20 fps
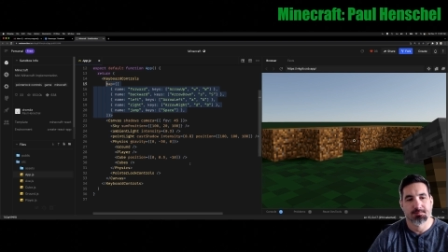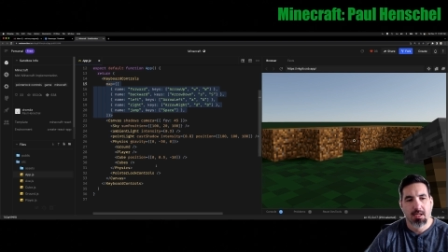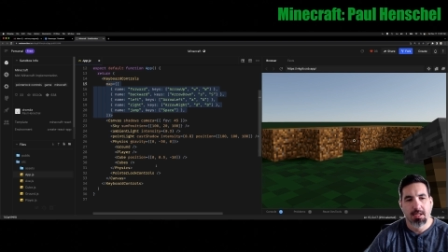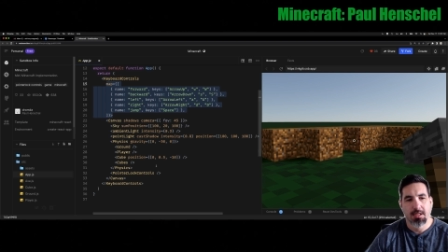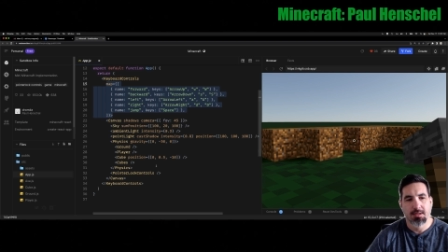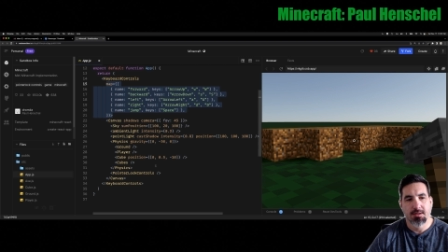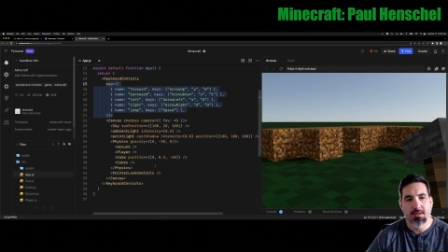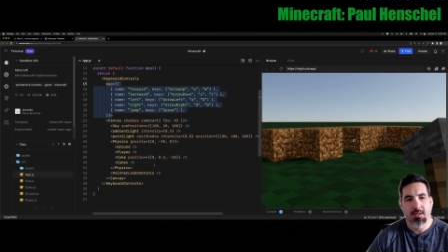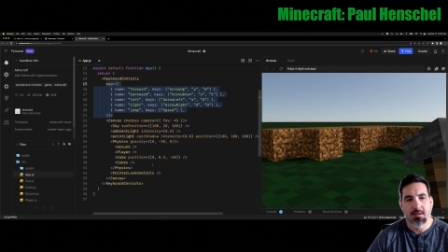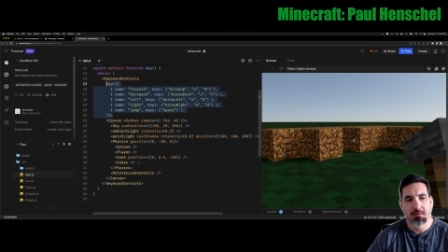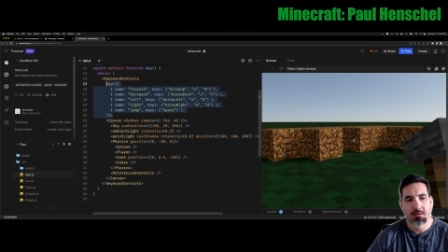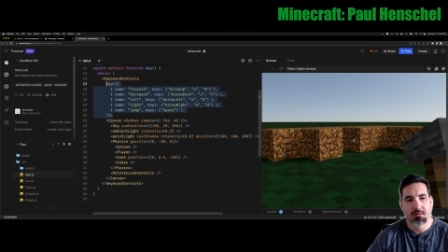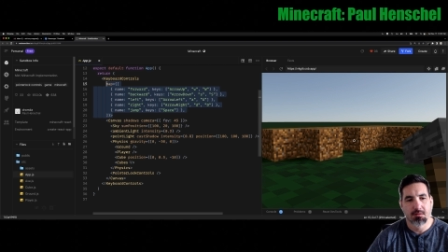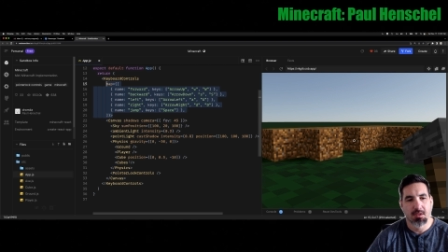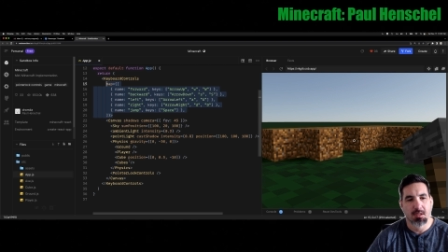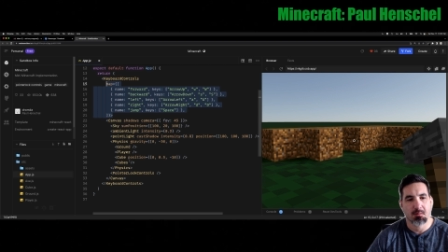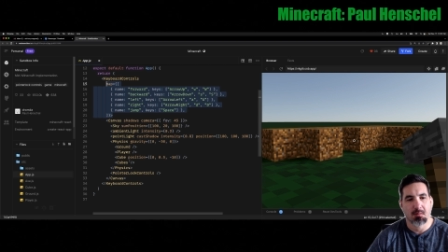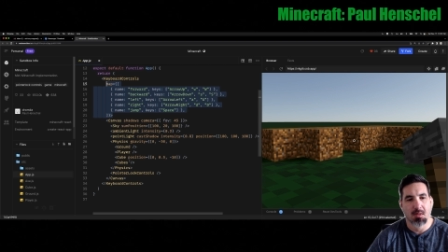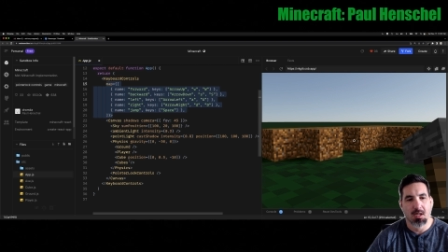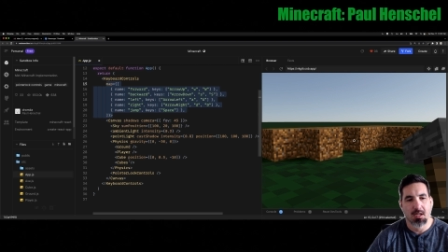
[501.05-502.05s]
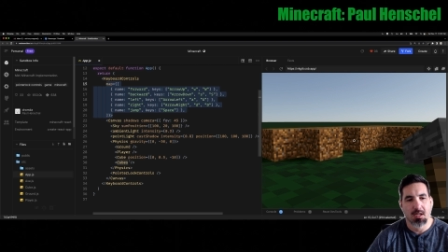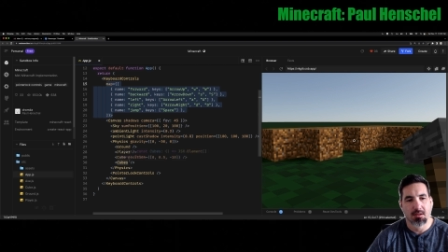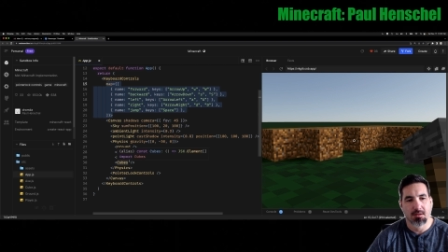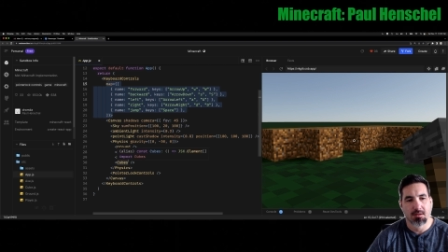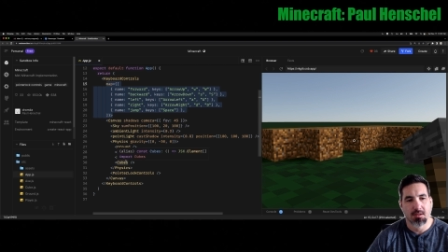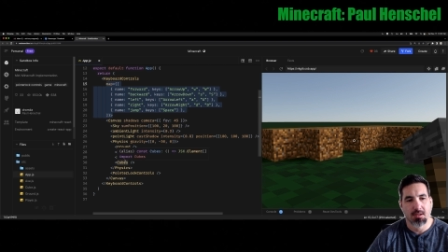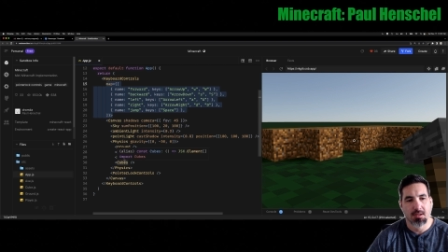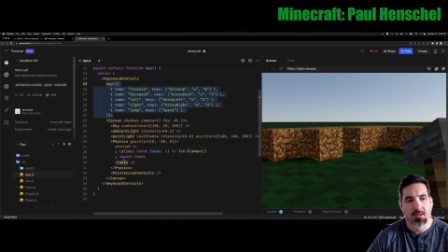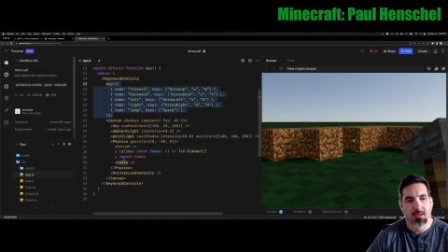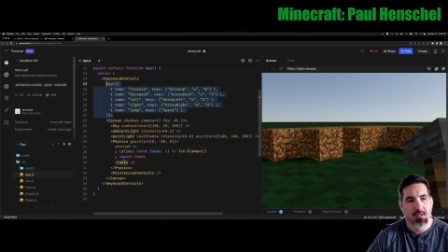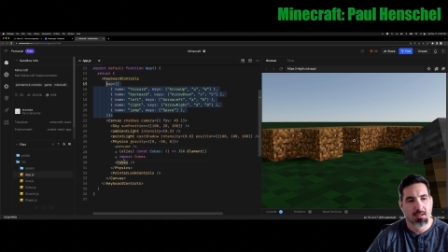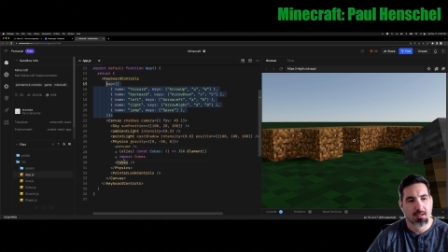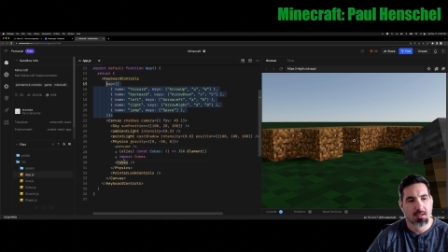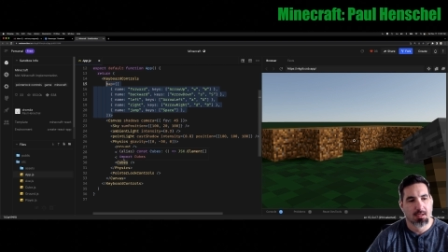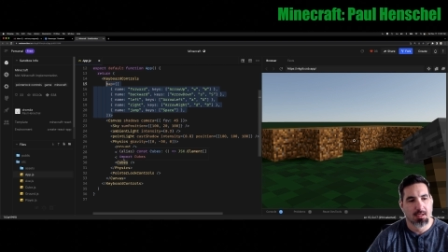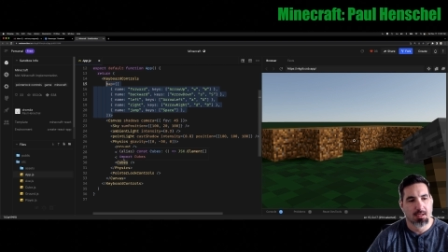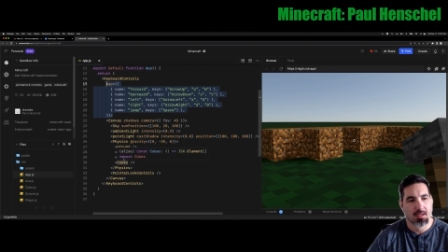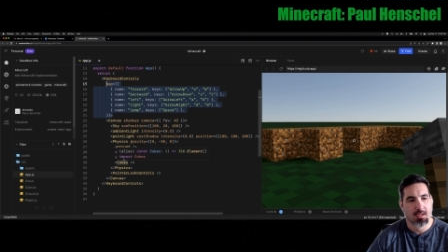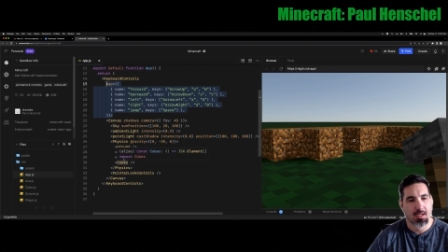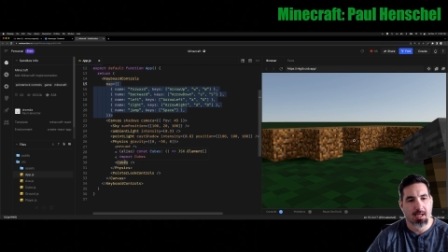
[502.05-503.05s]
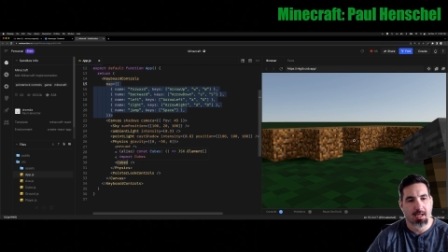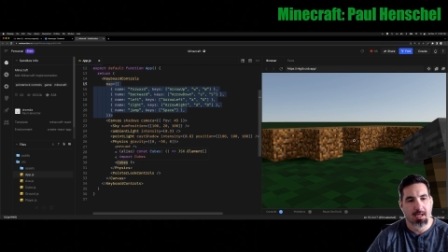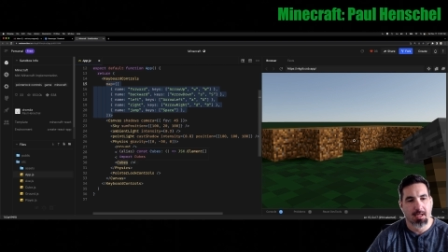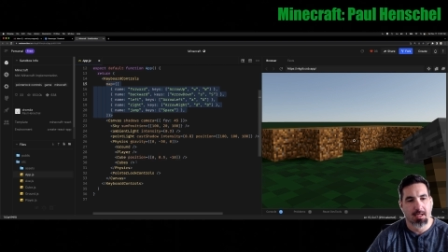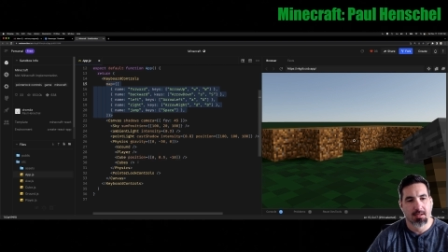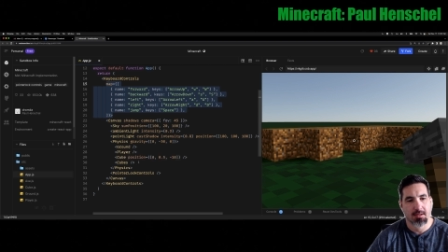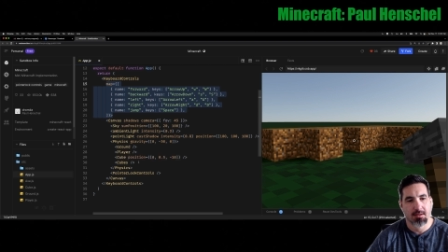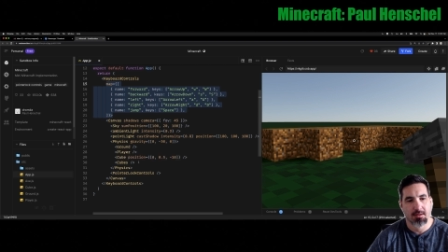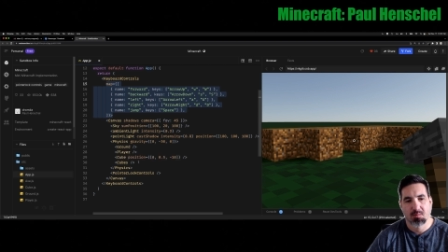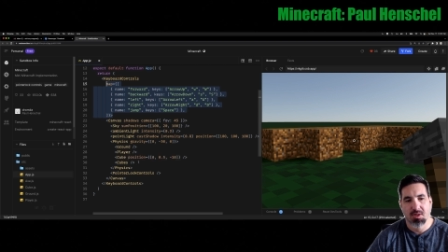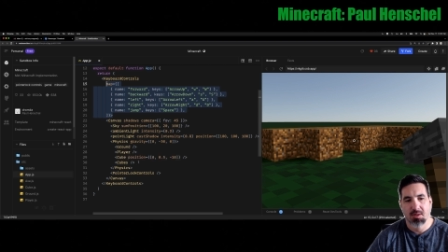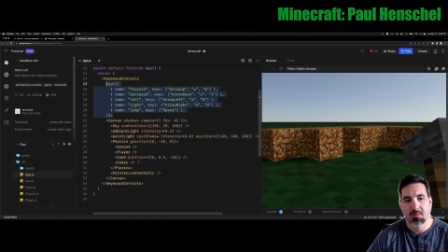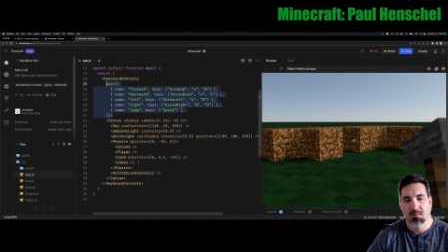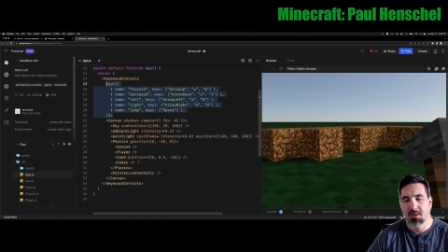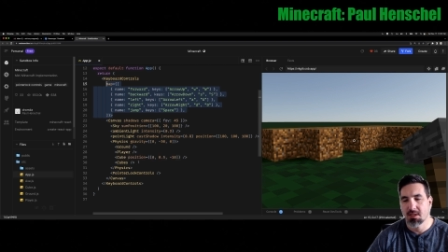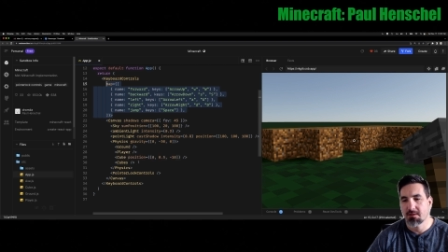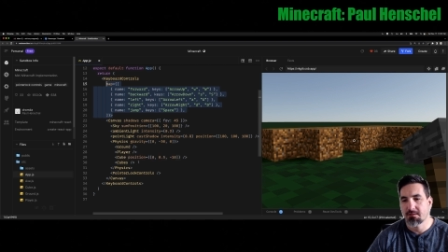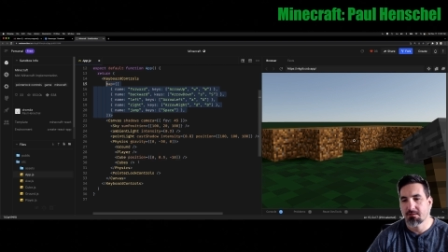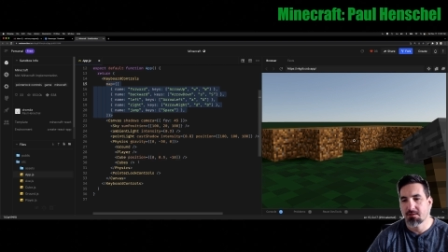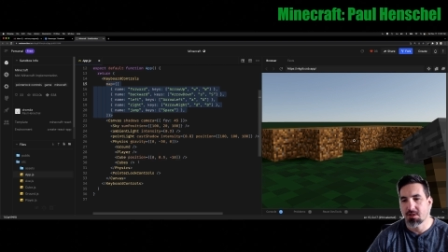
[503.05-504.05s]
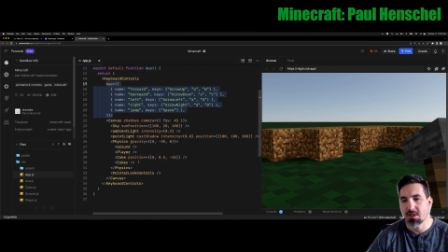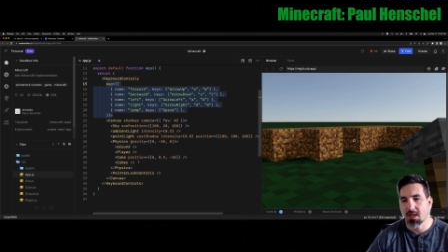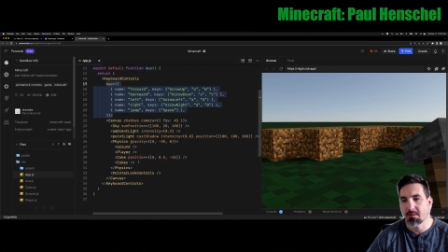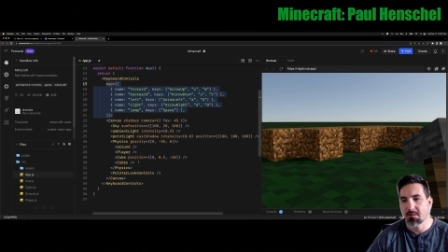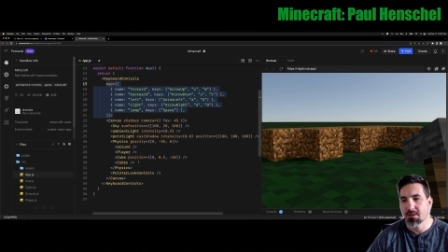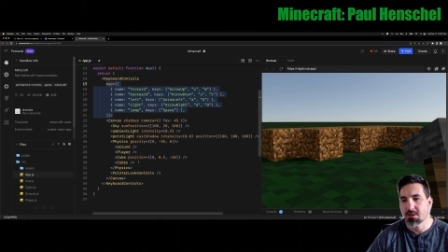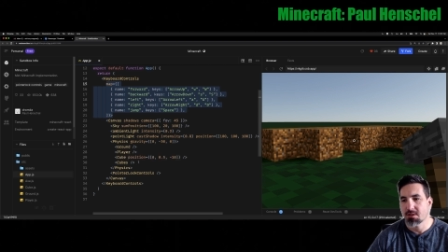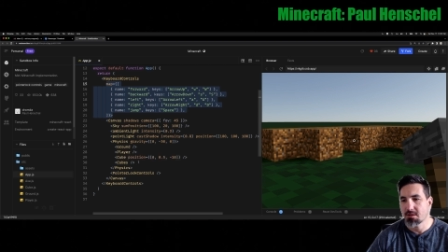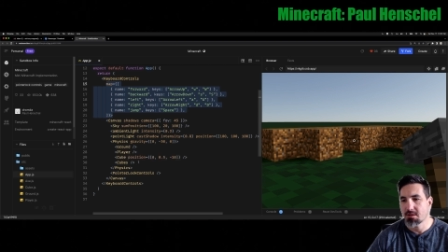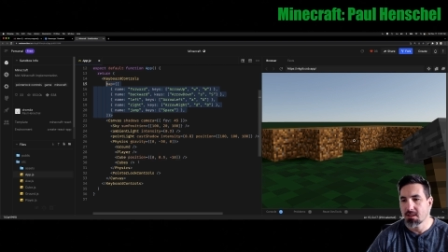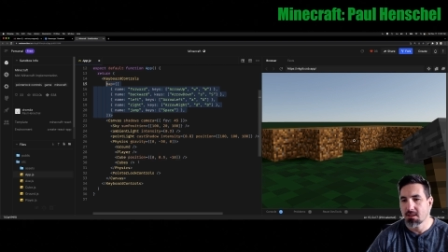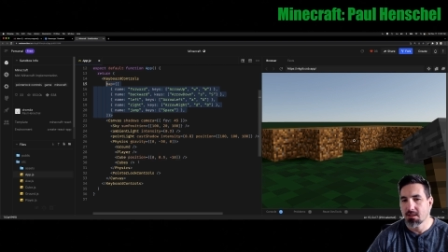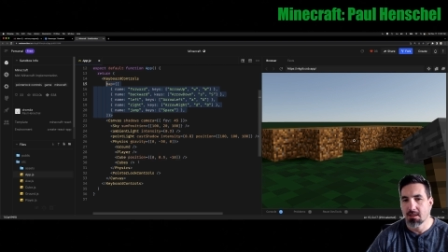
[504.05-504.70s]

Instead of three D models, it's it has primitive geometry